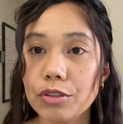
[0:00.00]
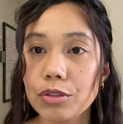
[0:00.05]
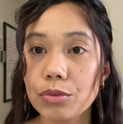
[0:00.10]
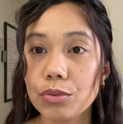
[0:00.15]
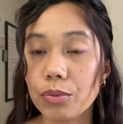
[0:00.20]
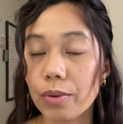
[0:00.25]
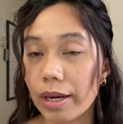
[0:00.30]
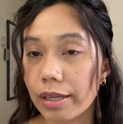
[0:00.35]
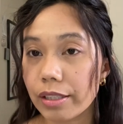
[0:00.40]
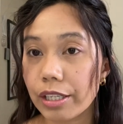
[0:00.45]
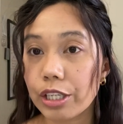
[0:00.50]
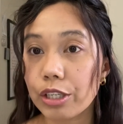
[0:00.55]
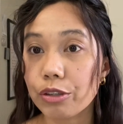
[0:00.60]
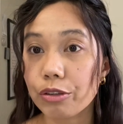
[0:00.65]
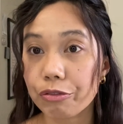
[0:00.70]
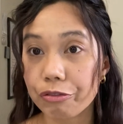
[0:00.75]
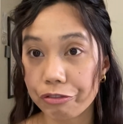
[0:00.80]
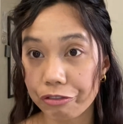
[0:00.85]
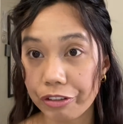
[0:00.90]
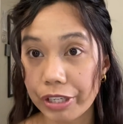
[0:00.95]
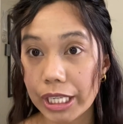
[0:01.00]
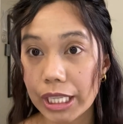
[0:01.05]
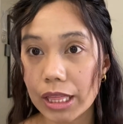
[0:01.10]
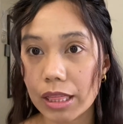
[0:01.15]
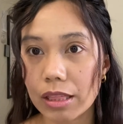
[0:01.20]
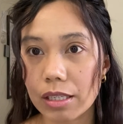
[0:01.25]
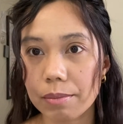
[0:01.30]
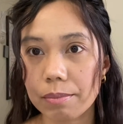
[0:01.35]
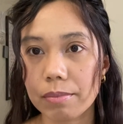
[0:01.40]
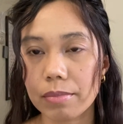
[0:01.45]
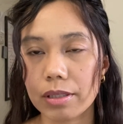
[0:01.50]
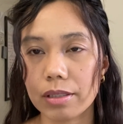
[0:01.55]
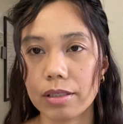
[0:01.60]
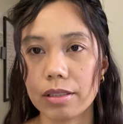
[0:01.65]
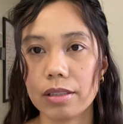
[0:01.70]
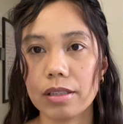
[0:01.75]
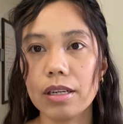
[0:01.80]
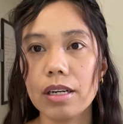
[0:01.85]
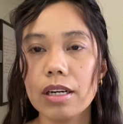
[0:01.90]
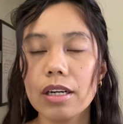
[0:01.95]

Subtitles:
to ready your FIN number.